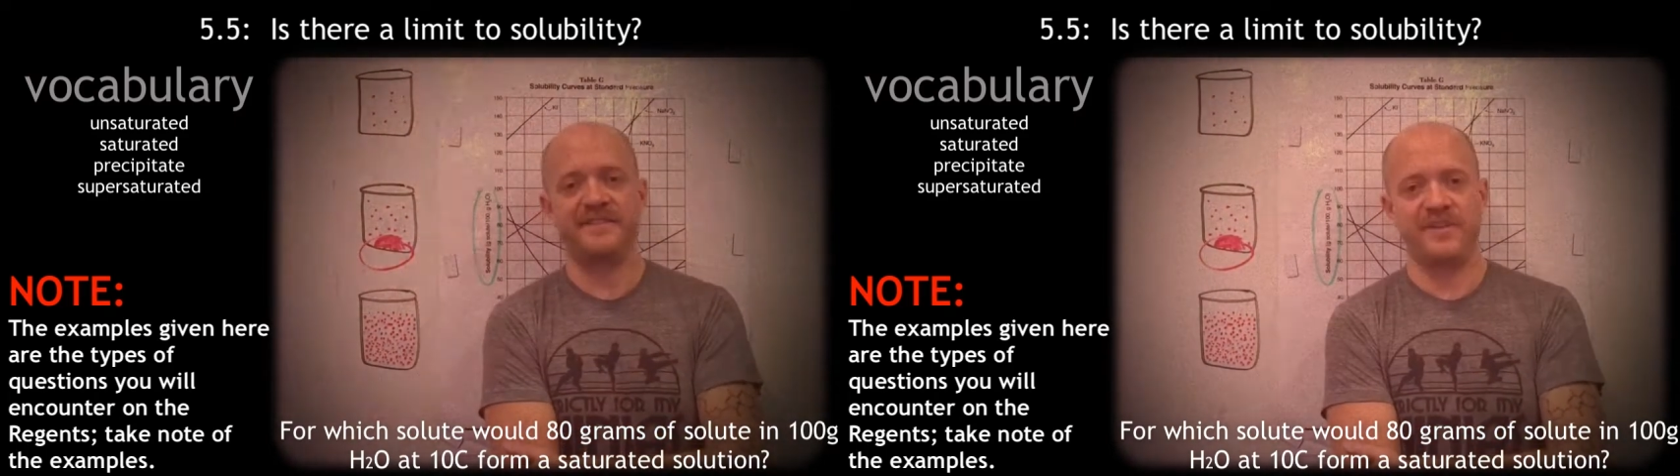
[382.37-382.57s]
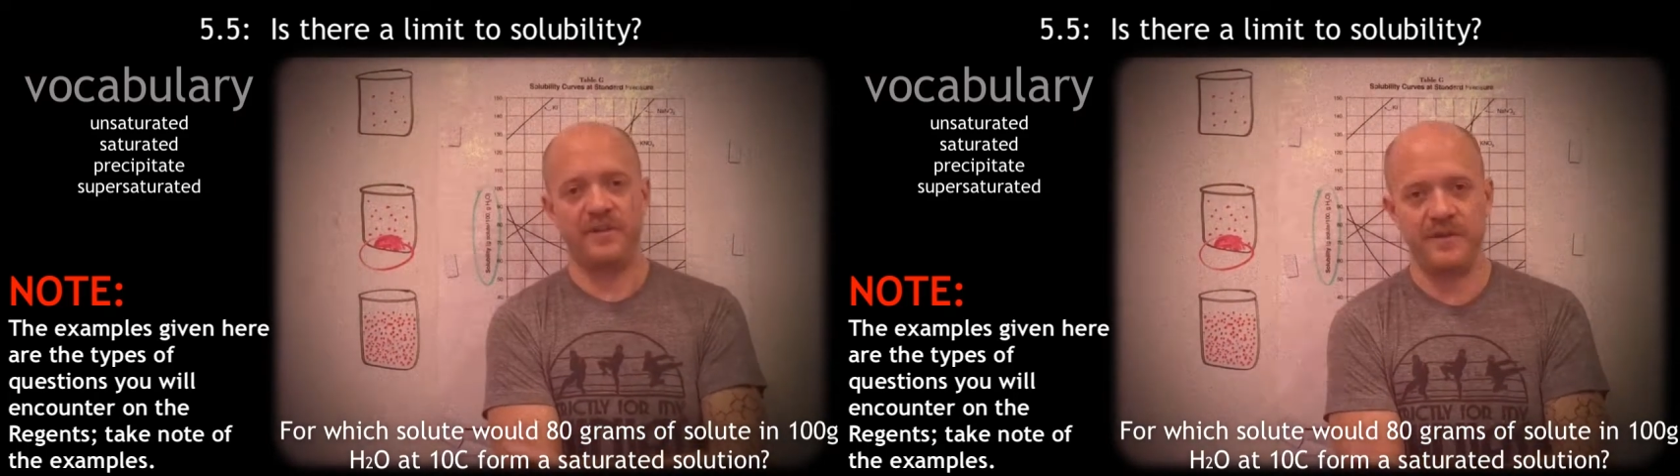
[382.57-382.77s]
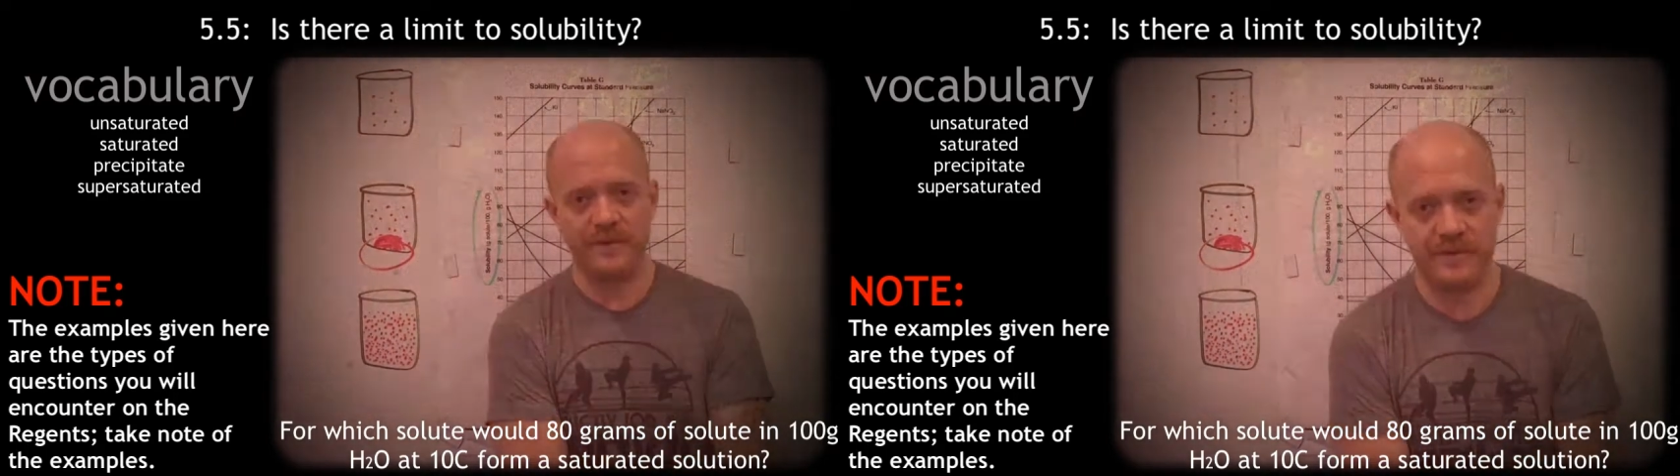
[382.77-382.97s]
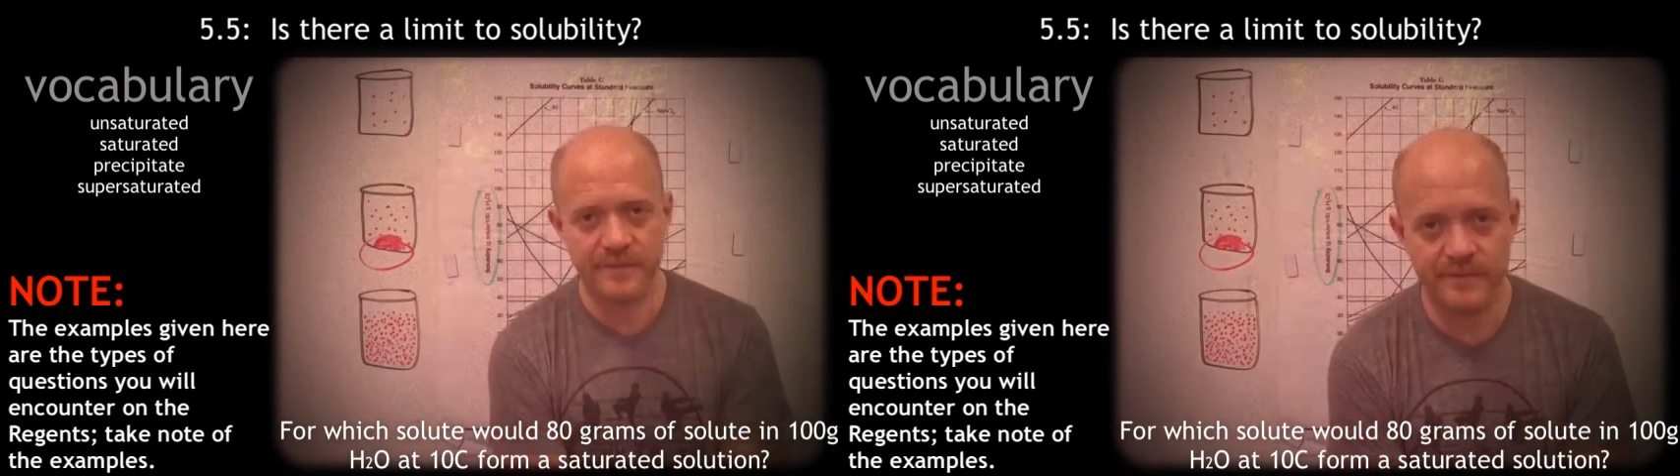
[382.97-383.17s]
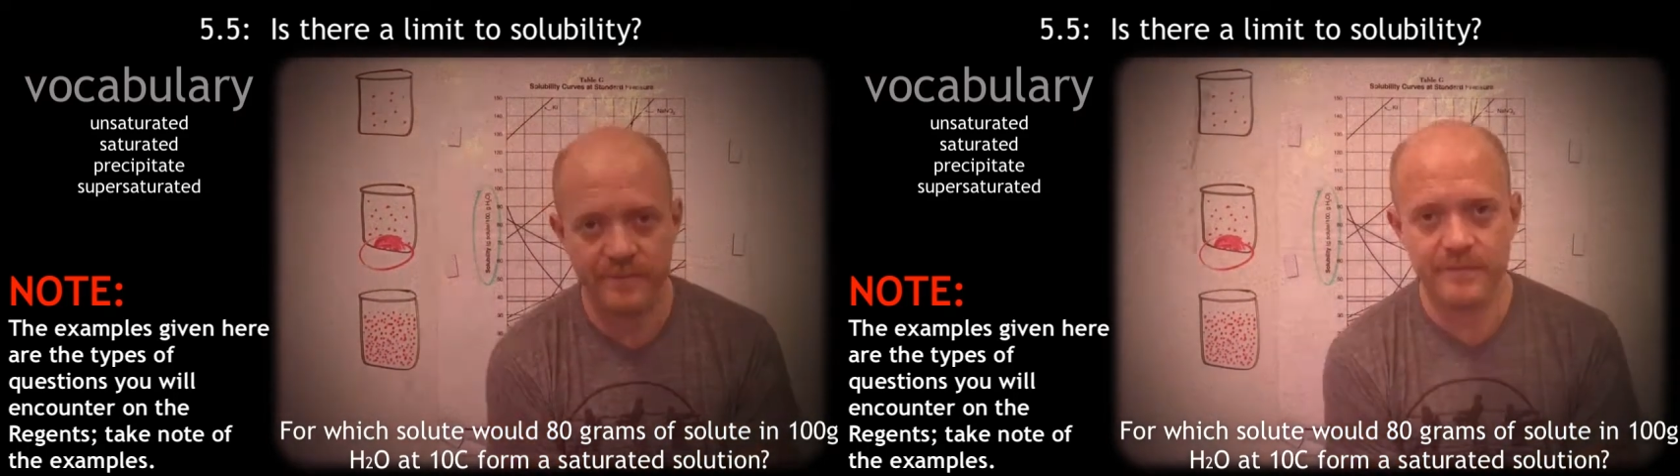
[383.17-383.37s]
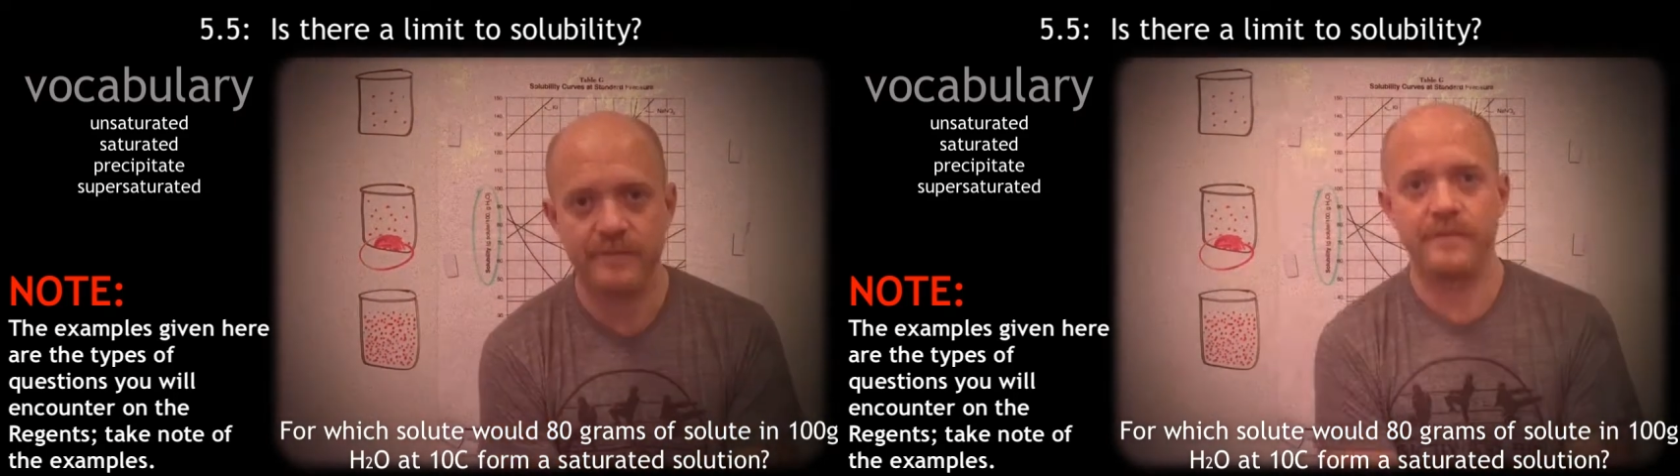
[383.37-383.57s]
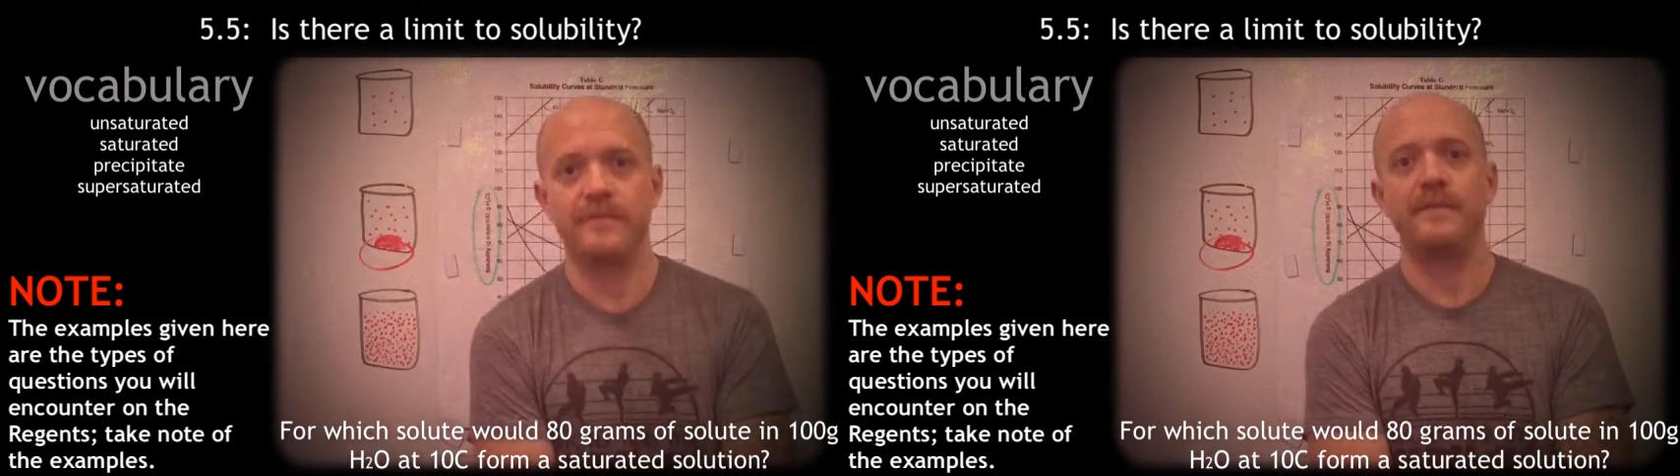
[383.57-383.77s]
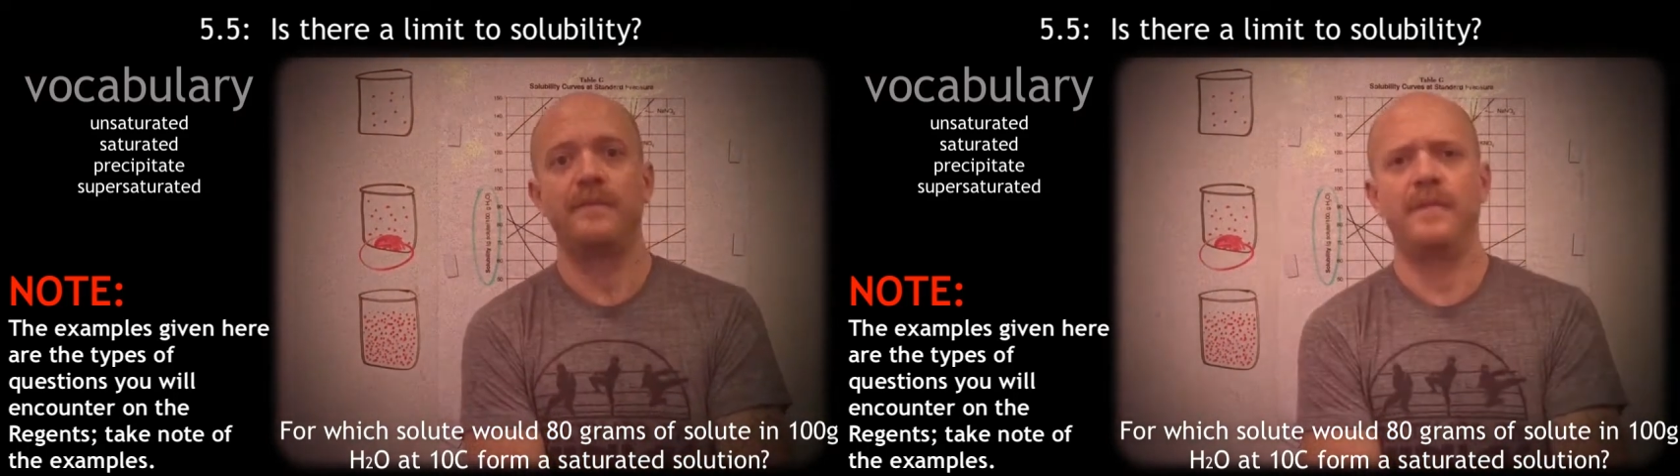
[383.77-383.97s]
solute?
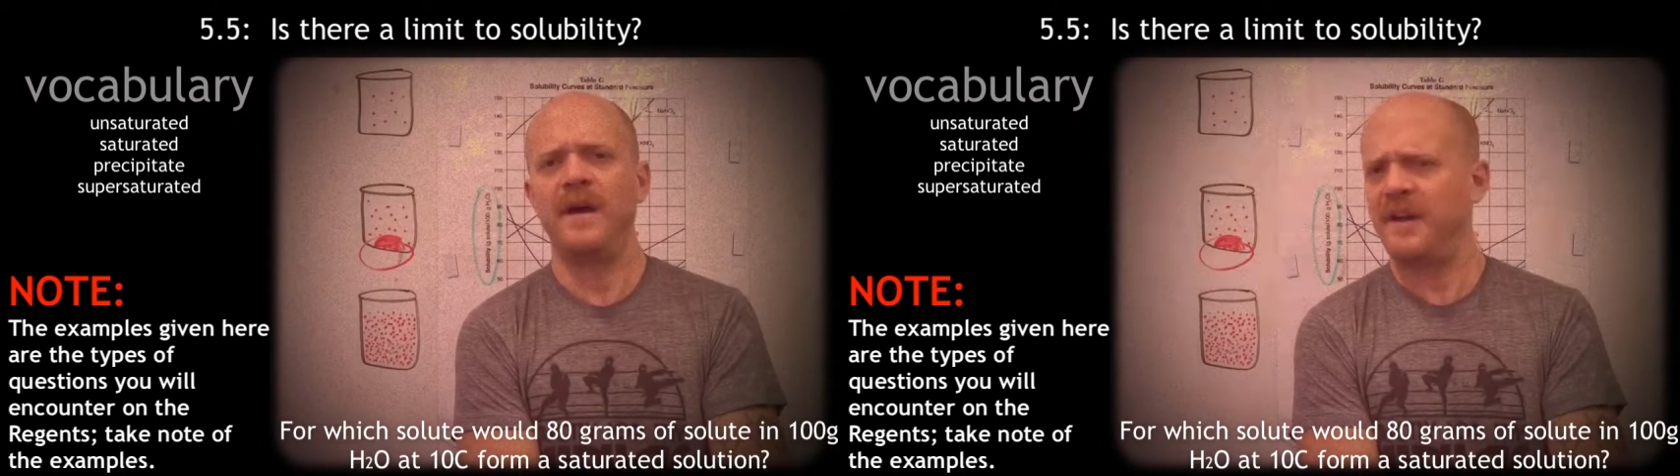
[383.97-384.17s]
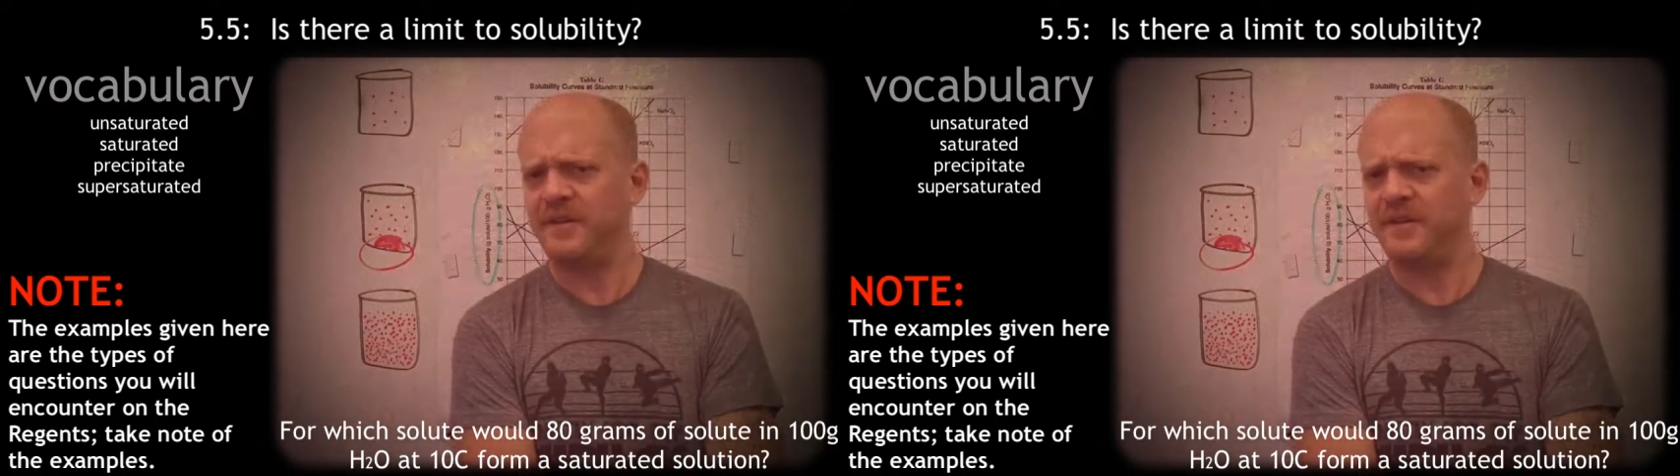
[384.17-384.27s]
How